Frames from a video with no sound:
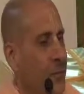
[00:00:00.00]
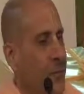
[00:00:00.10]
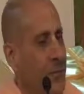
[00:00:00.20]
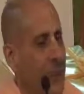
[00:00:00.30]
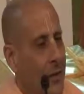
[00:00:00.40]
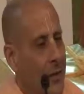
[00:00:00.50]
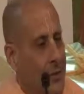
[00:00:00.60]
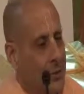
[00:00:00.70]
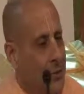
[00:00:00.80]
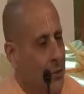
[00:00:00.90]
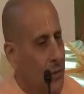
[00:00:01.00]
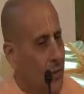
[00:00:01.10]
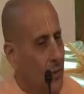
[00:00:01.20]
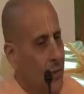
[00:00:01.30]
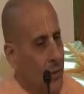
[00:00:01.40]
The
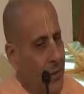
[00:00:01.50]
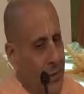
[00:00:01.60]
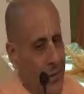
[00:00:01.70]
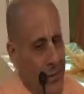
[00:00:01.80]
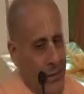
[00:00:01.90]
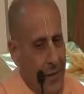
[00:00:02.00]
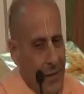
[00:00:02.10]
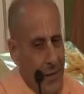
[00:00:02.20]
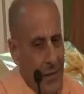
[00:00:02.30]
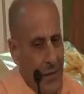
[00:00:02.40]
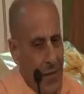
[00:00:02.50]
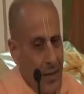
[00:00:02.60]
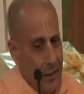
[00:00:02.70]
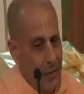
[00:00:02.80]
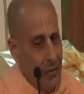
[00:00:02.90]
intelligence can
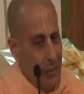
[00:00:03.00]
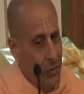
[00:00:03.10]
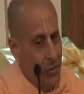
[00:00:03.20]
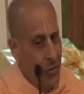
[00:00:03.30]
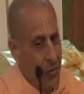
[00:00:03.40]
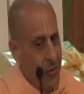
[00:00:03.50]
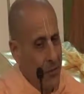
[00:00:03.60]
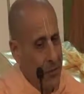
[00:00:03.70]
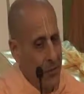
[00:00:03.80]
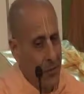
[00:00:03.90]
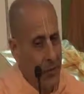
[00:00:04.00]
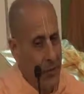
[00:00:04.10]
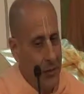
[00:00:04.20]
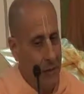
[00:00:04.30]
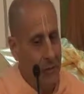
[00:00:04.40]
decide, is this good for me or is this
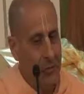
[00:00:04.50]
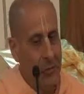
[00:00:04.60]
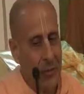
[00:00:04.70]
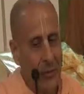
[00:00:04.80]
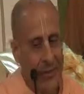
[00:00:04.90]
not good for me?